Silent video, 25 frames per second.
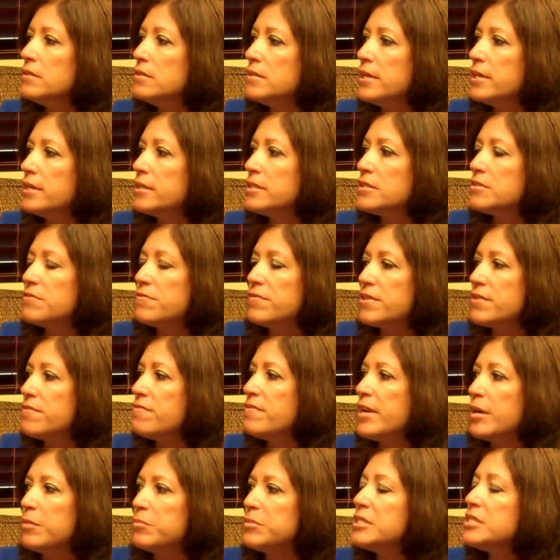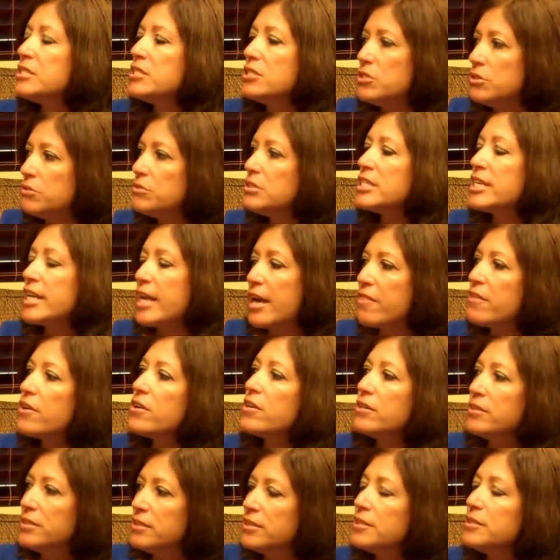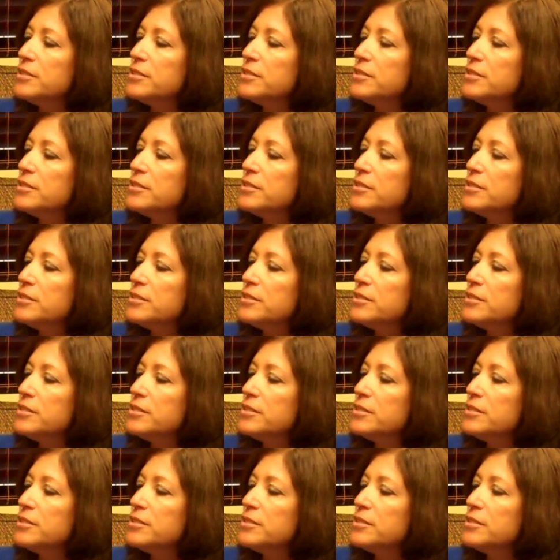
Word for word: things for the families to do together.